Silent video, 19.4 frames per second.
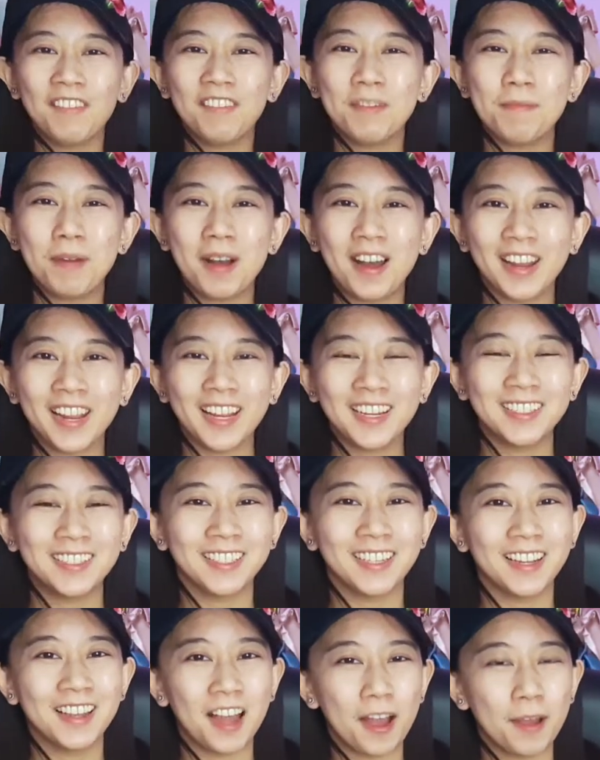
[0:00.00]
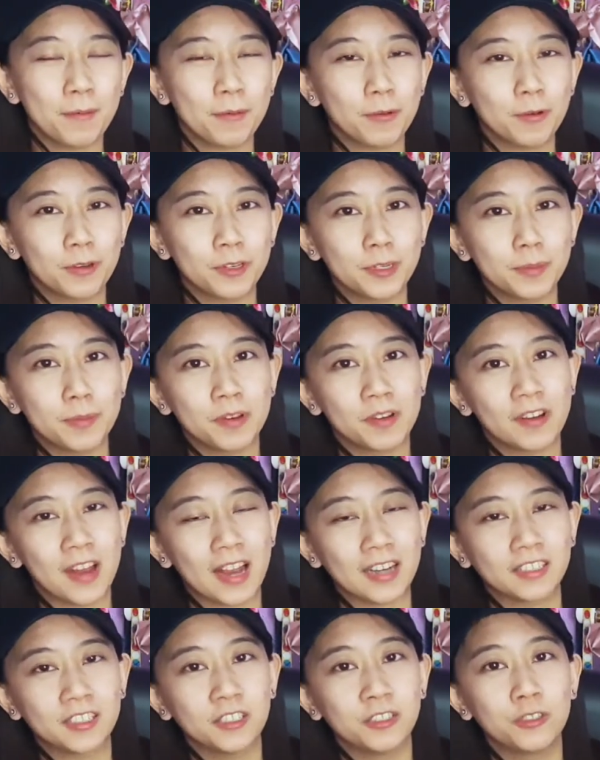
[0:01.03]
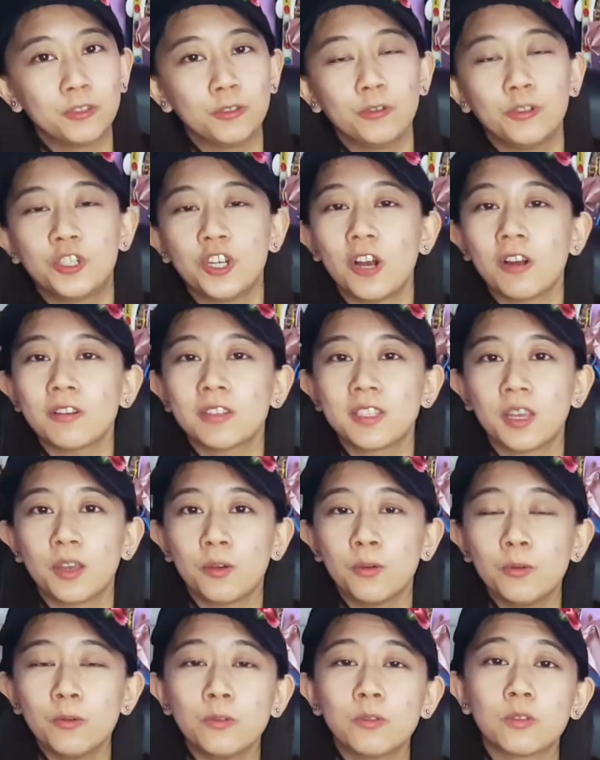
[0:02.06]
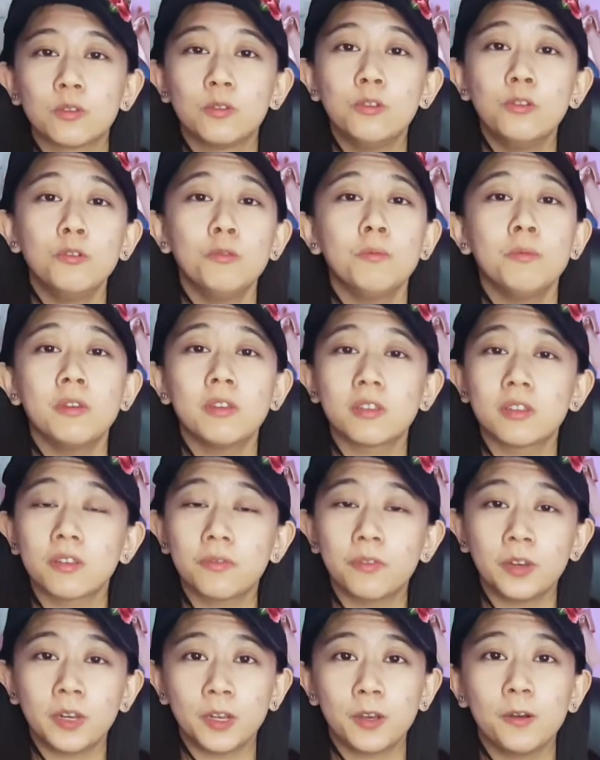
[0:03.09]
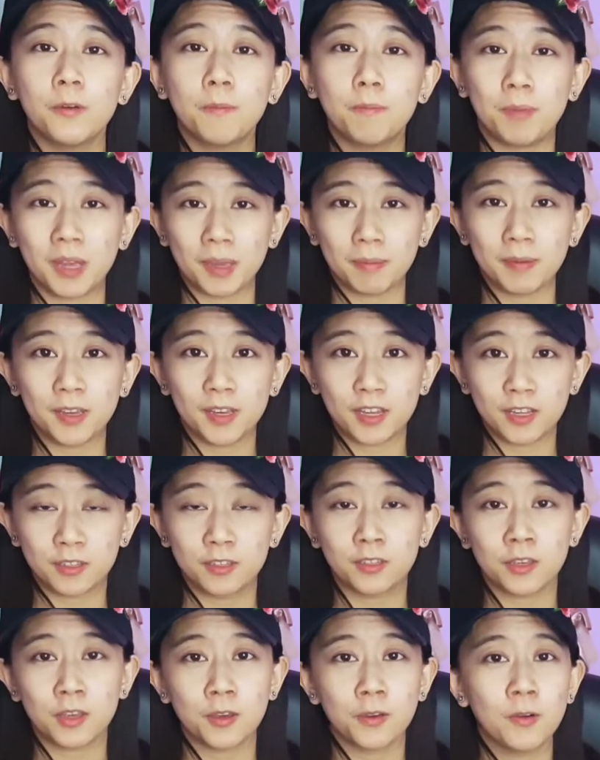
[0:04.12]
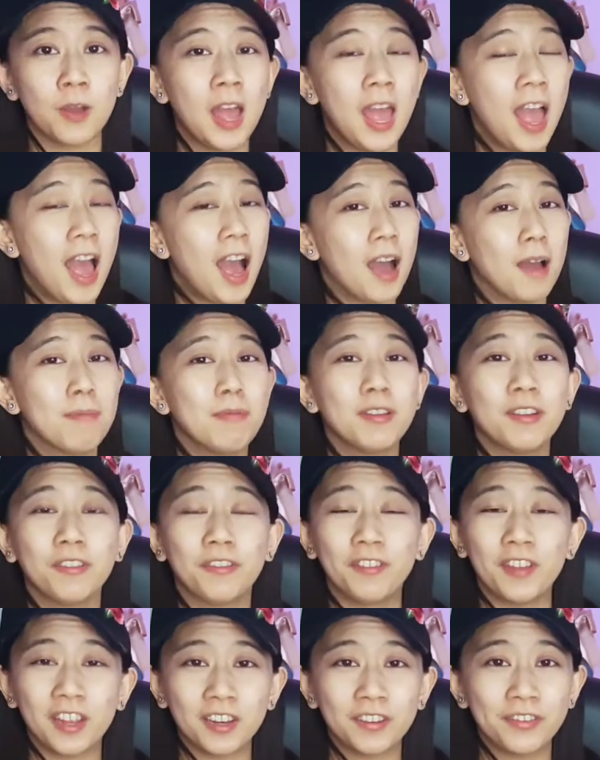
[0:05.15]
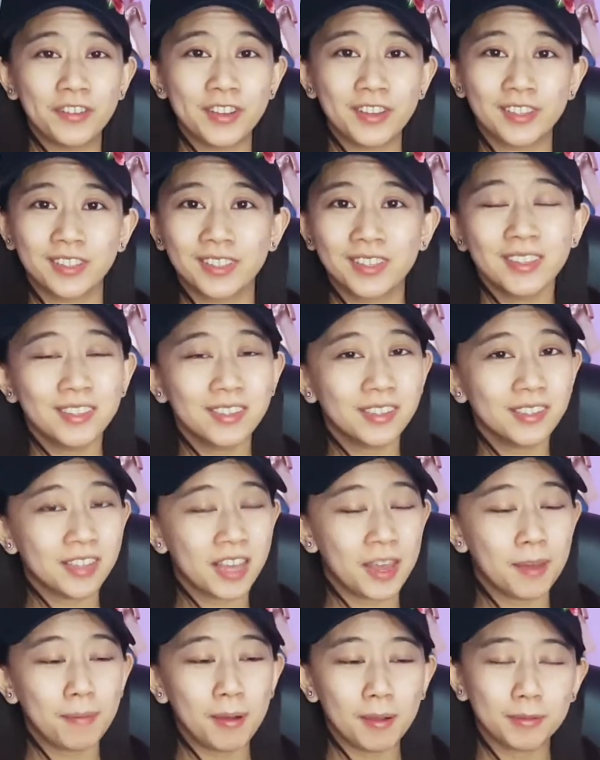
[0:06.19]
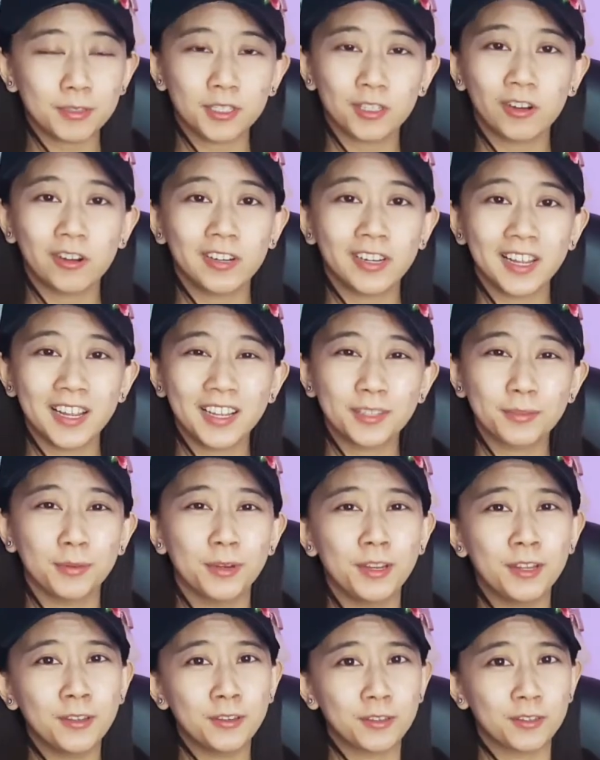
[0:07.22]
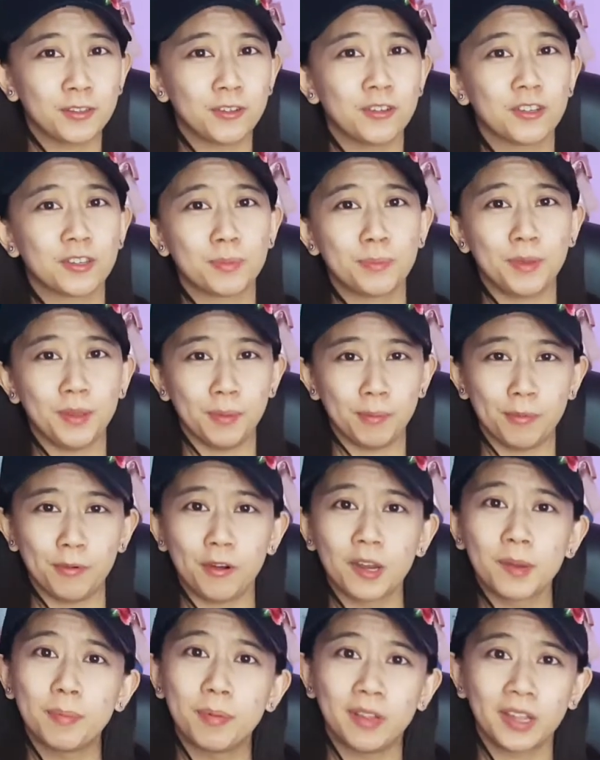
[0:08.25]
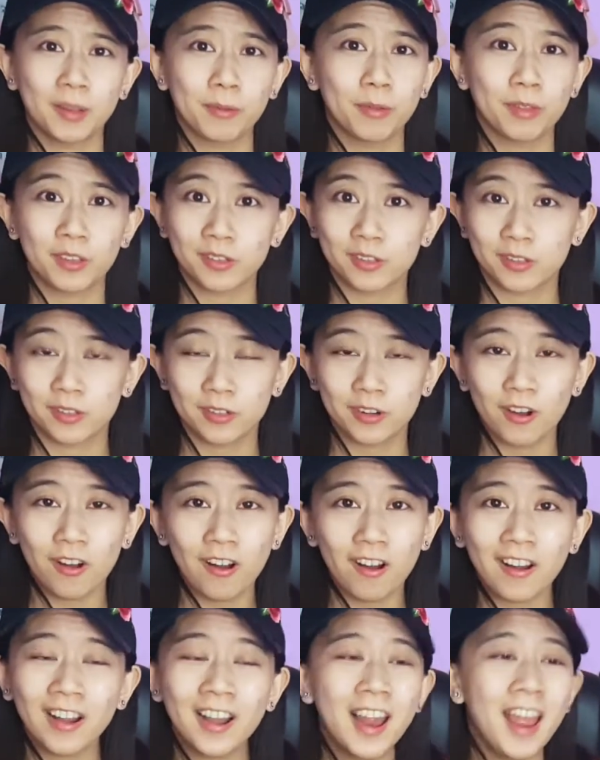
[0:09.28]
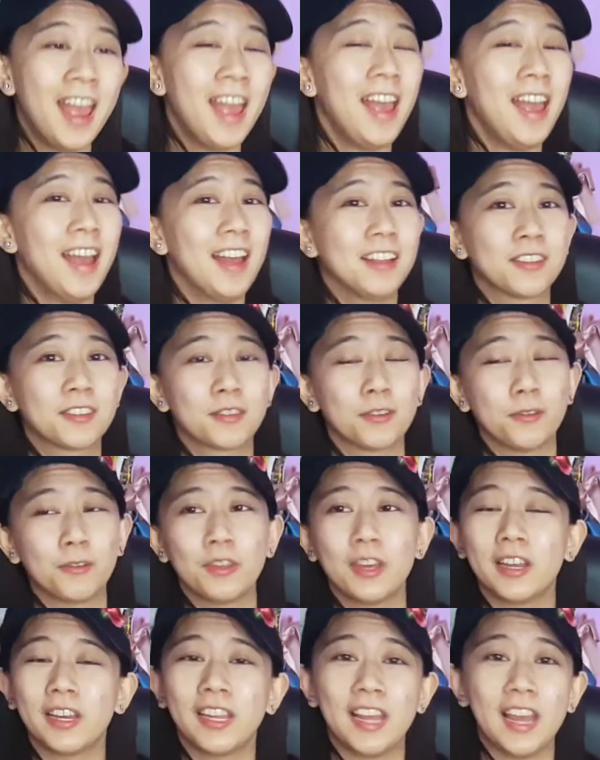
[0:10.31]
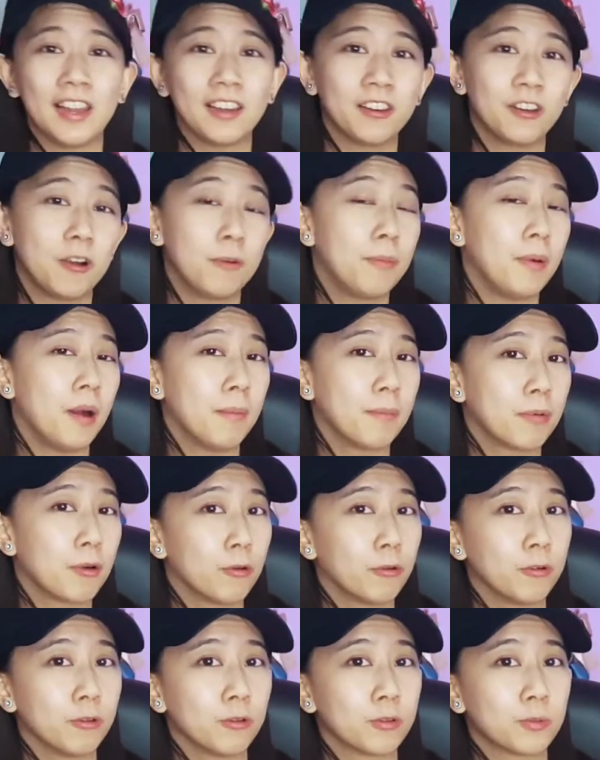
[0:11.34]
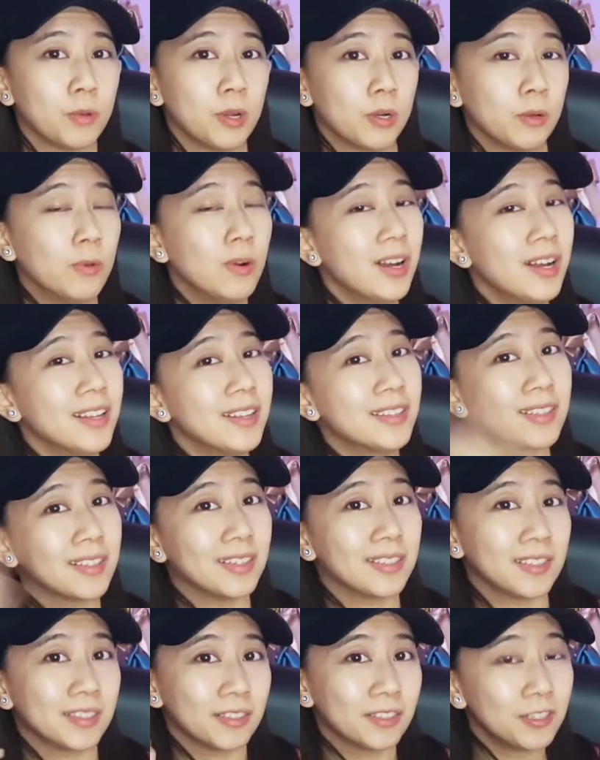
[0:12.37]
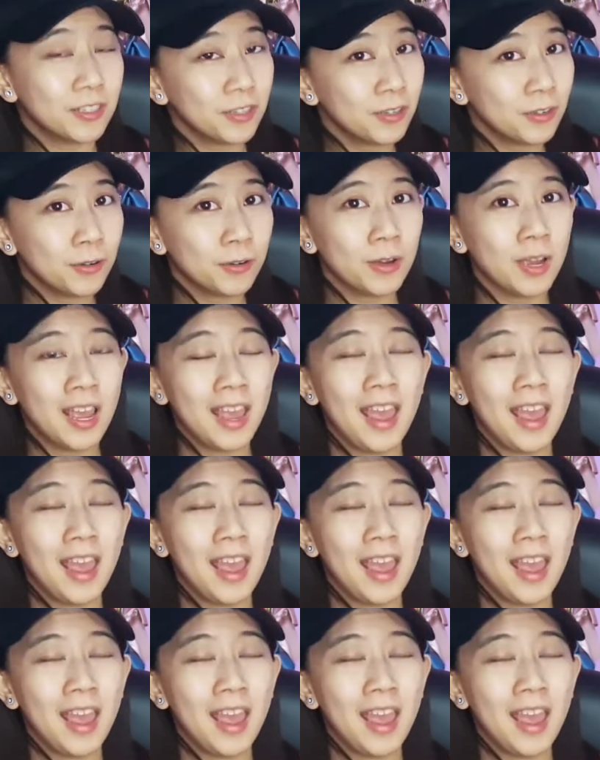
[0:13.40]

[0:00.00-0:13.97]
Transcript: everybody! Today I'm going to be reacting to Jeong Sewoon's new music video, Baby It's U. I've been a fan of his since his K-pop star days when he used to just be a boy playing with his guitar. And so then he ended up on Produce 101 Season 2.